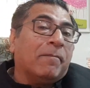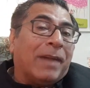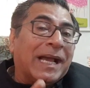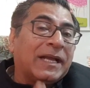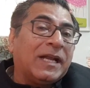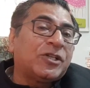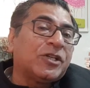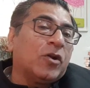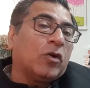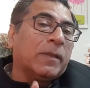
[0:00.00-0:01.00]

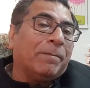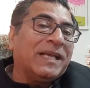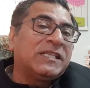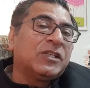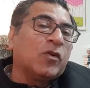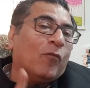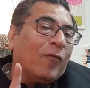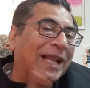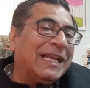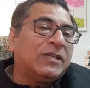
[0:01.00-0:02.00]
migration on the basis of
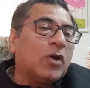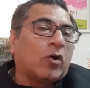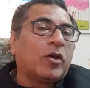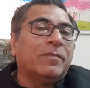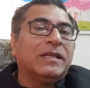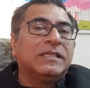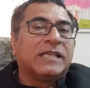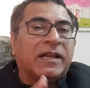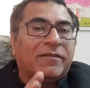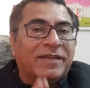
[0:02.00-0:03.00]
valid documents
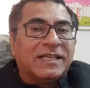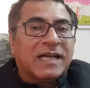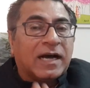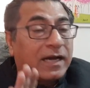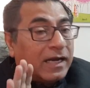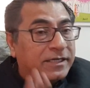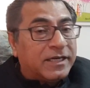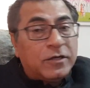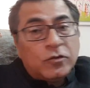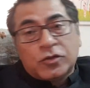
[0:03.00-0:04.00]
and visa
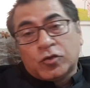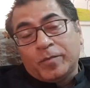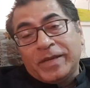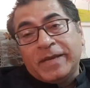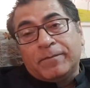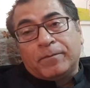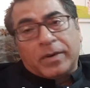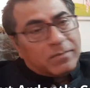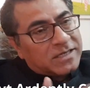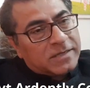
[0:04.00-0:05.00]
continues to be
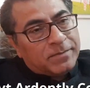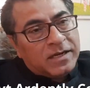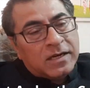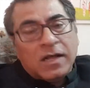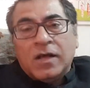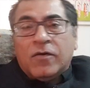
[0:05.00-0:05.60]
permissible